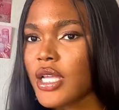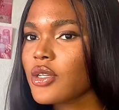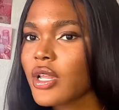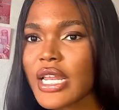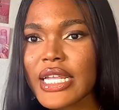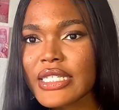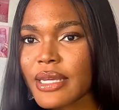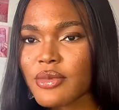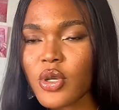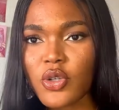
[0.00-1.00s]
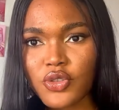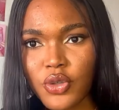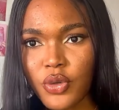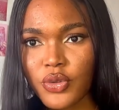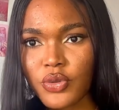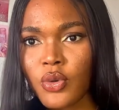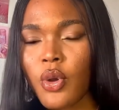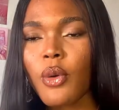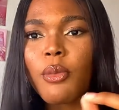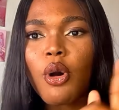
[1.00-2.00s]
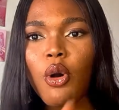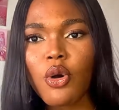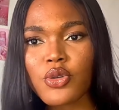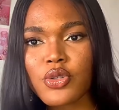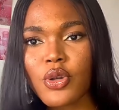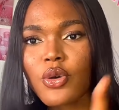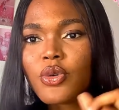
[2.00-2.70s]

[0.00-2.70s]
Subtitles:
Not letting them to control you, but also.